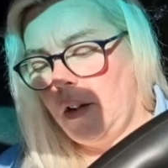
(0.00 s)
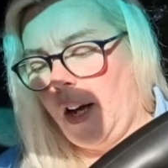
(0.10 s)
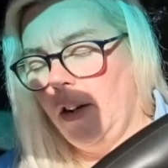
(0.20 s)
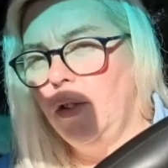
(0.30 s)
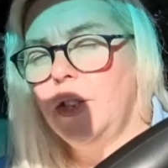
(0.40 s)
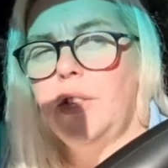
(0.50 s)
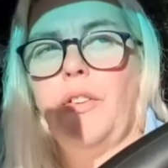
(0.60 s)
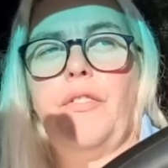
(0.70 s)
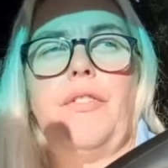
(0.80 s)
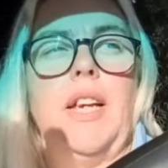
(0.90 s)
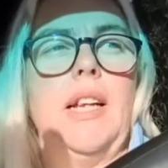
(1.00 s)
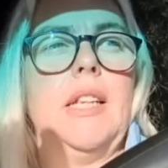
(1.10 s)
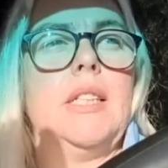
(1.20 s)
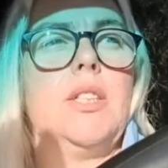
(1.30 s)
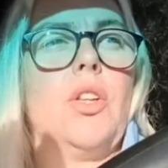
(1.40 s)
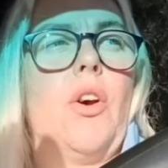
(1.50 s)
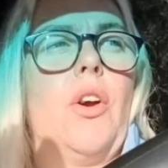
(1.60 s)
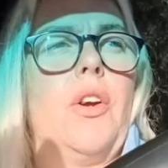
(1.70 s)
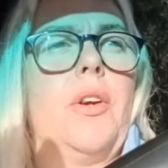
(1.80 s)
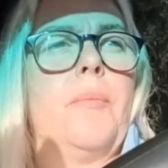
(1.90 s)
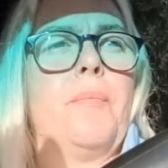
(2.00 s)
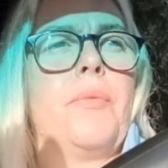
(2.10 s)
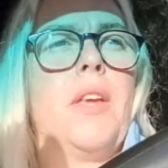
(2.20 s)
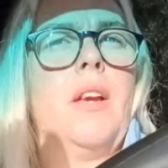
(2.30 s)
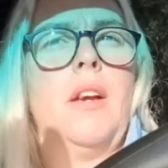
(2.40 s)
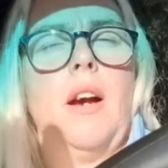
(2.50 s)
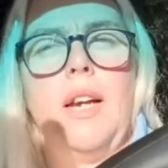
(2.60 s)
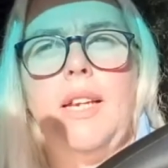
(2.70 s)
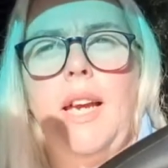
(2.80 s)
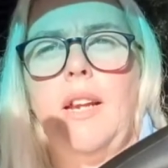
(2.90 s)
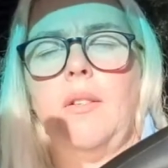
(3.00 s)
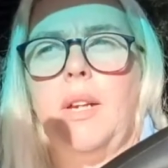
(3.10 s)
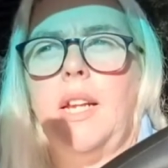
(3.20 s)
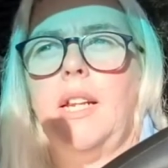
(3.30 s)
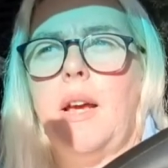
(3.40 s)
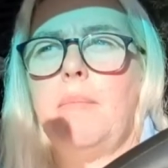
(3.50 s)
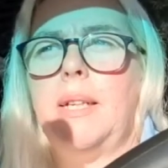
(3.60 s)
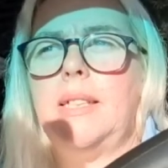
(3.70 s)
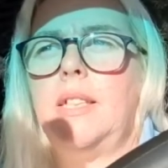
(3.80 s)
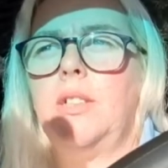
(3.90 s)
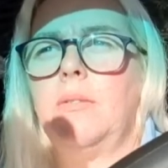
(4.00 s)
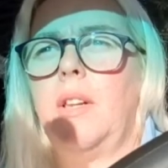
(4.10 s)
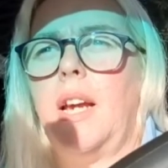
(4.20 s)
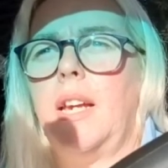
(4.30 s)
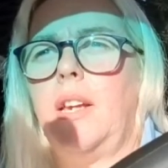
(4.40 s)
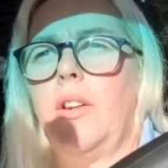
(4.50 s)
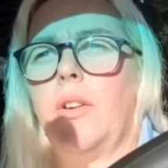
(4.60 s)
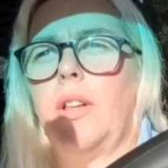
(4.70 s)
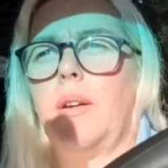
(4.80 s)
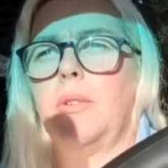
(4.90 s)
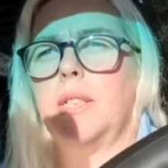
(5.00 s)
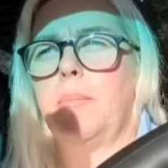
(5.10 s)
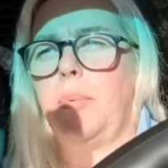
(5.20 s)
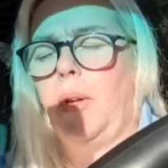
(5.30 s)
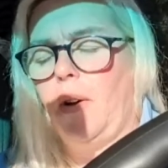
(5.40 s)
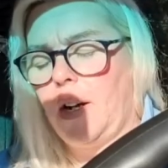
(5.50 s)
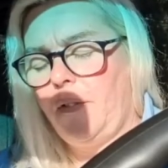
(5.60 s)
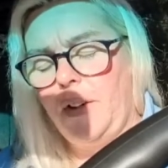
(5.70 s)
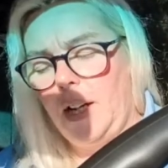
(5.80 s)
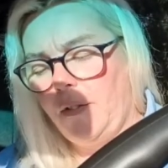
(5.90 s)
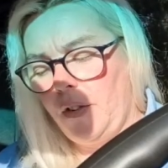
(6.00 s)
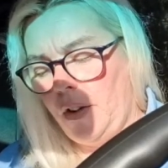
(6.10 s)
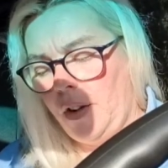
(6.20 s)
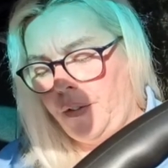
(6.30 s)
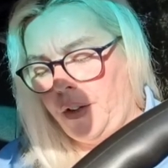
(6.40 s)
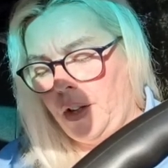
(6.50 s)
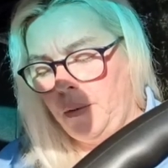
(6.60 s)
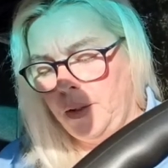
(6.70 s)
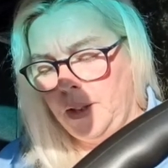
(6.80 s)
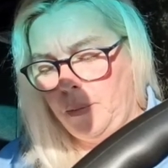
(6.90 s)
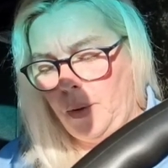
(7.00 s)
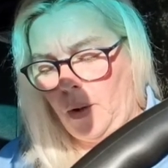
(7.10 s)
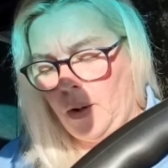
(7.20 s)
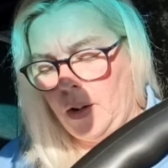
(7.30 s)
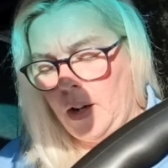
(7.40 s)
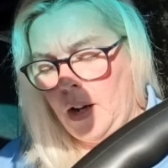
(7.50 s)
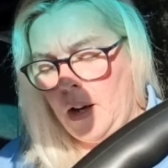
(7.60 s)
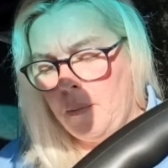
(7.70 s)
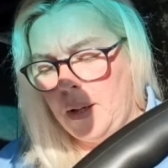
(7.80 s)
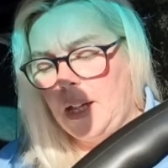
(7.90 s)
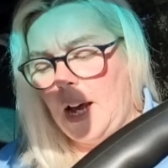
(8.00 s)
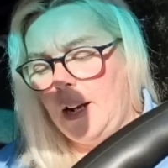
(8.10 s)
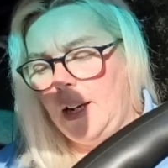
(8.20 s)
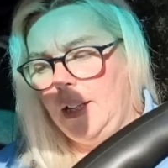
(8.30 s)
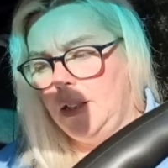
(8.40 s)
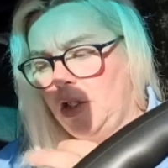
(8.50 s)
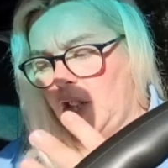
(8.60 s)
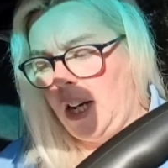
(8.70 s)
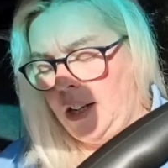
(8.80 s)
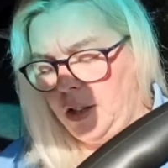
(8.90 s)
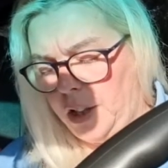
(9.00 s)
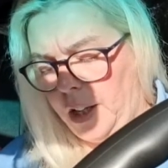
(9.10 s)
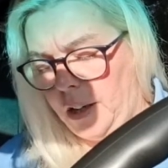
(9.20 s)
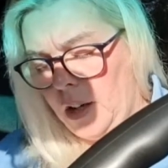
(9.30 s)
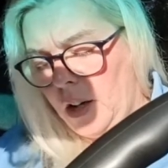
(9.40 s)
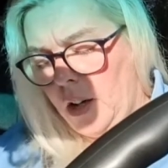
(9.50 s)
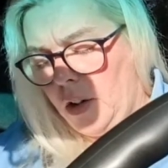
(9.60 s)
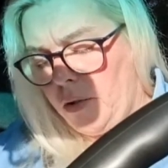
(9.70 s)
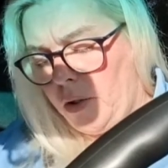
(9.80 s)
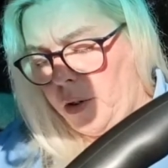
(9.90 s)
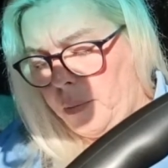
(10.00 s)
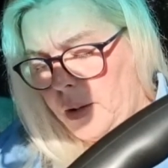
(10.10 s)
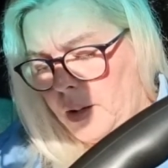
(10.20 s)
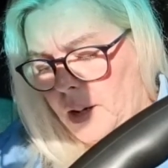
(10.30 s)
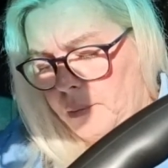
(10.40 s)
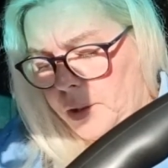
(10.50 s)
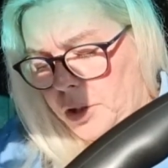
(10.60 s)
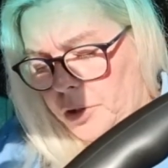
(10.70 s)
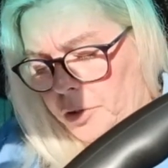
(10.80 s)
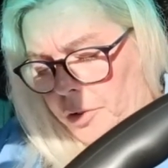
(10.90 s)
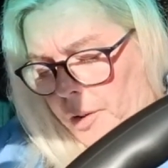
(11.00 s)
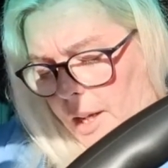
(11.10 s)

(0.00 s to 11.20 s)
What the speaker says: I also feel as though, again, I'm getting that message of like, you know, there was a block. I feel like for a lot of you there was a block, but that is changing, group number 2.